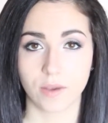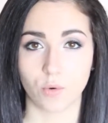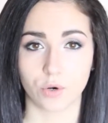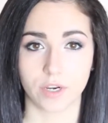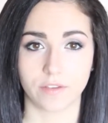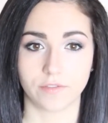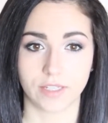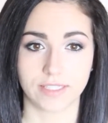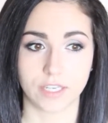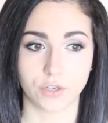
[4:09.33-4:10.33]
or if
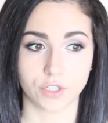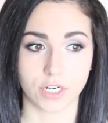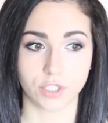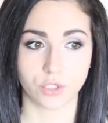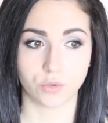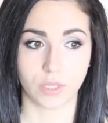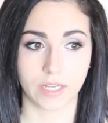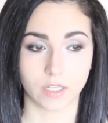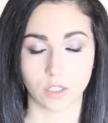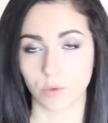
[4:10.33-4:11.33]
let's say you're trying to do
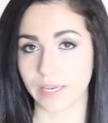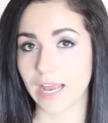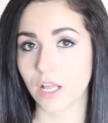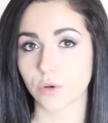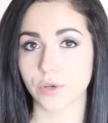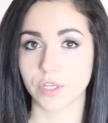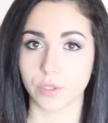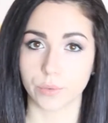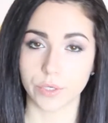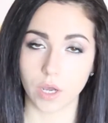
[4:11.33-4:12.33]
like a low calorie, a
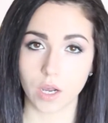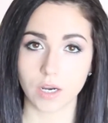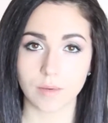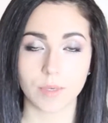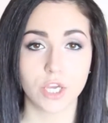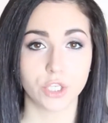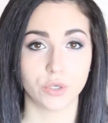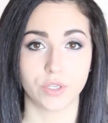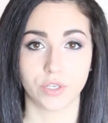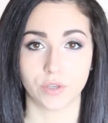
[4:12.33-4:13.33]
low carb,
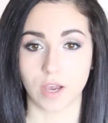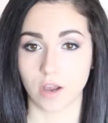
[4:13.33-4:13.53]
you can